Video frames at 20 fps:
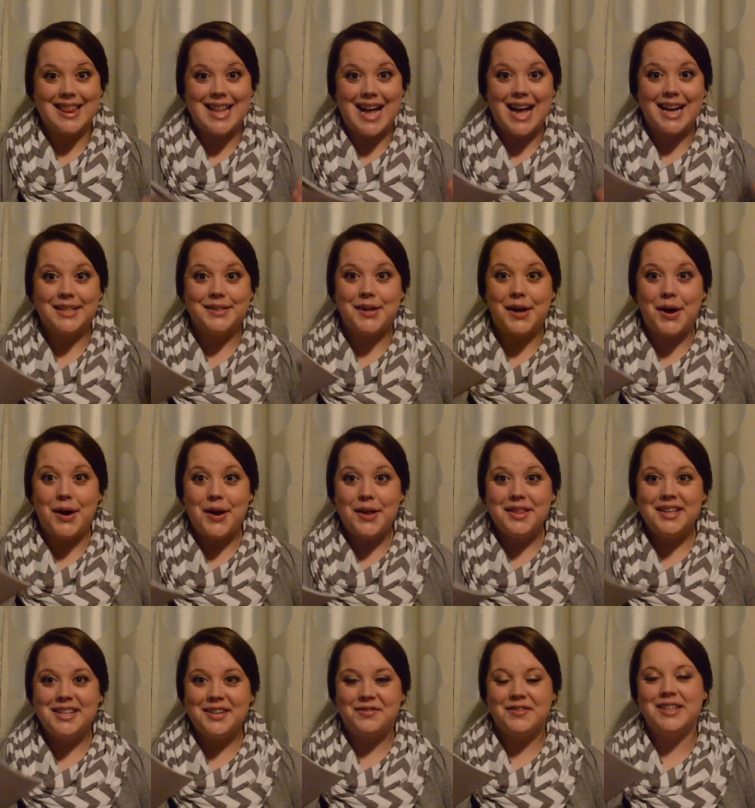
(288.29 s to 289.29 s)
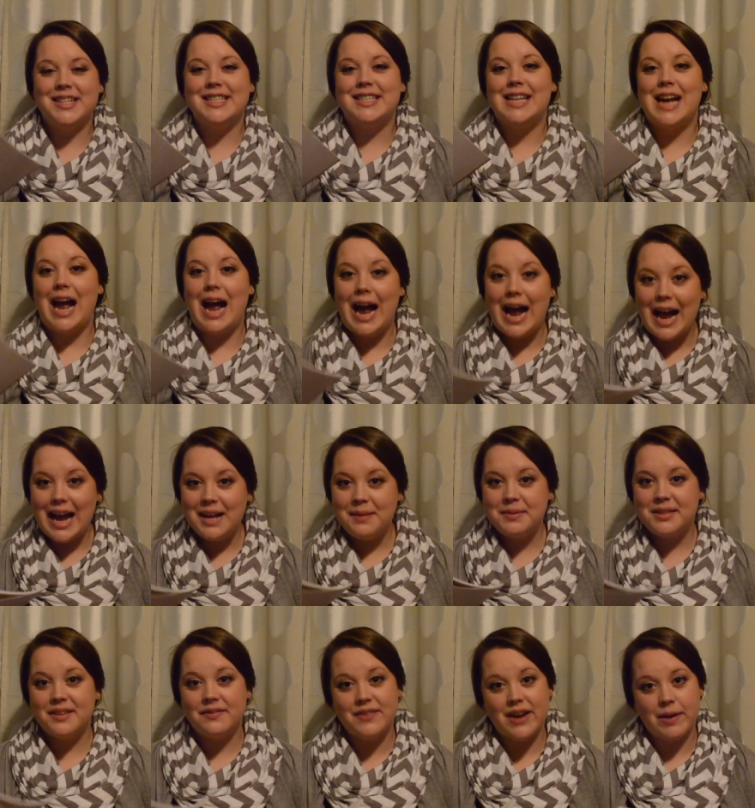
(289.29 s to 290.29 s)
That is all the different
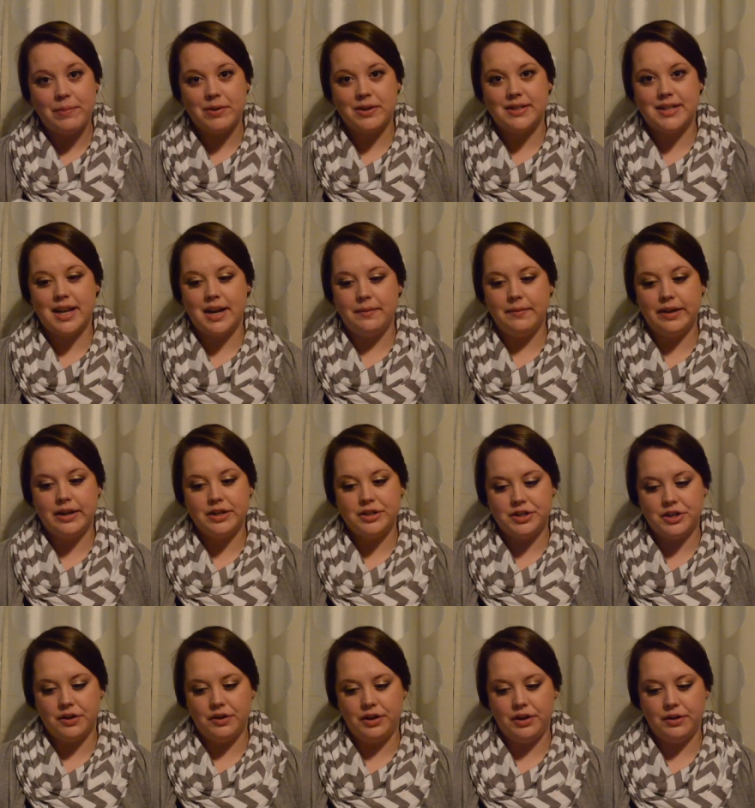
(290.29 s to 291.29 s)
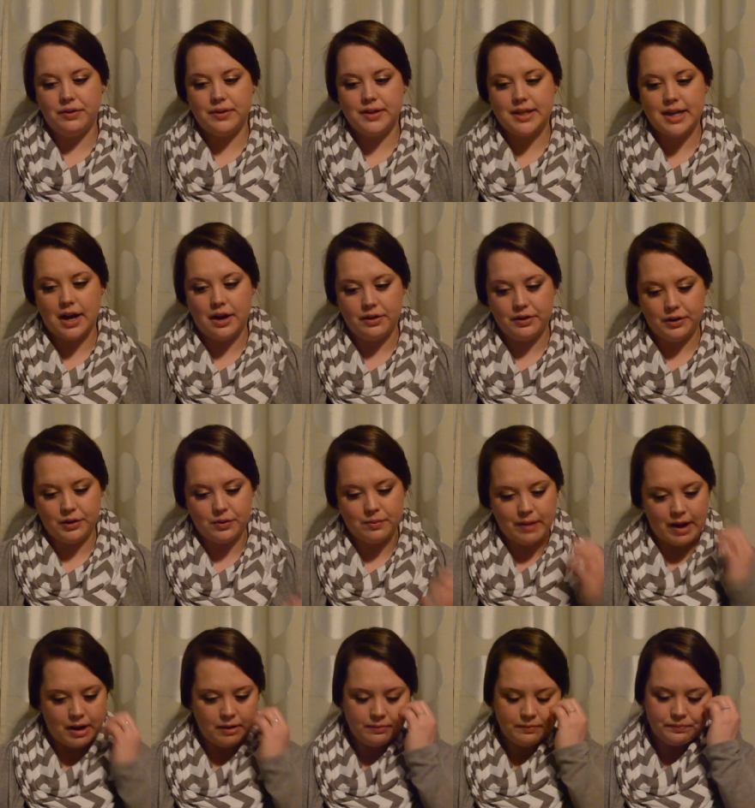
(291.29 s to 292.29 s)
types of diapers that I'm going to show you and tell you
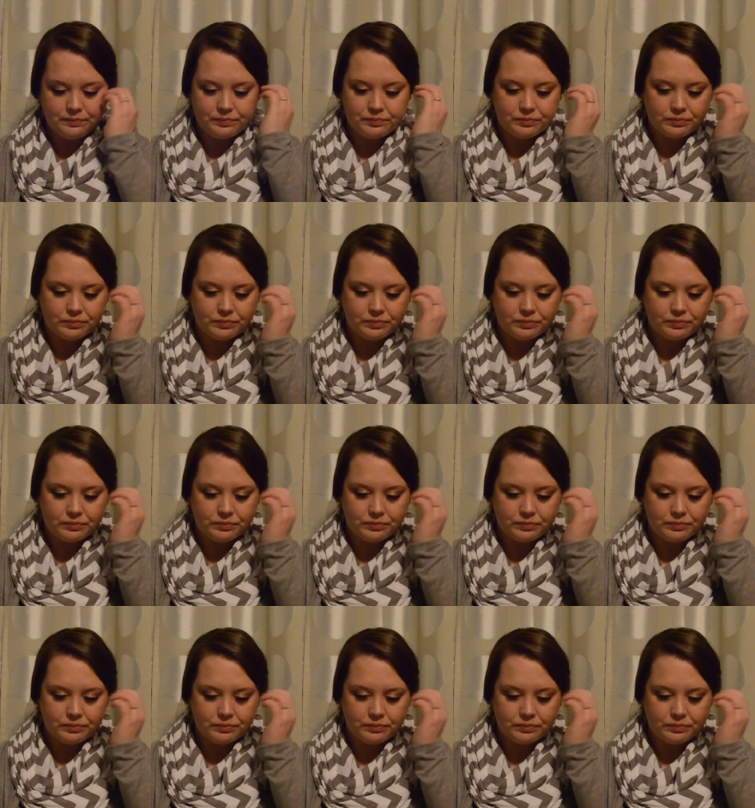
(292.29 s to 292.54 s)
about.